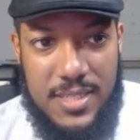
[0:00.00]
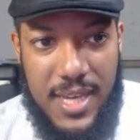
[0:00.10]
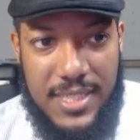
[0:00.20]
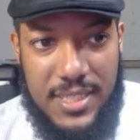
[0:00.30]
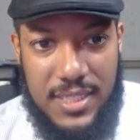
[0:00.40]

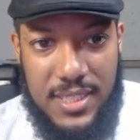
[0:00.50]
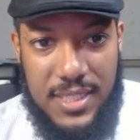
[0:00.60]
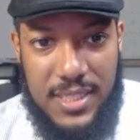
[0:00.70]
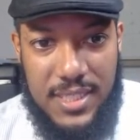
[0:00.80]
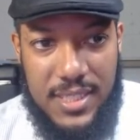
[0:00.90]
actually
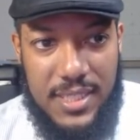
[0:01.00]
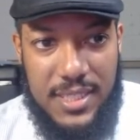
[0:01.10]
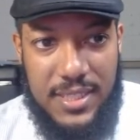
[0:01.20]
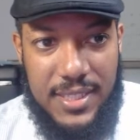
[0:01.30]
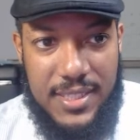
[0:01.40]

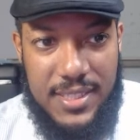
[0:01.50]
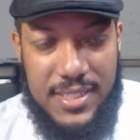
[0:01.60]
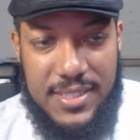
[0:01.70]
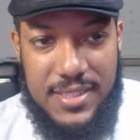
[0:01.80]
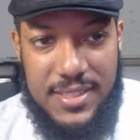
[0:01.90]
click
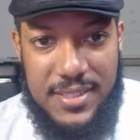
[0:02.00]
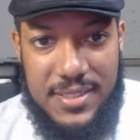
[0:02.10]
this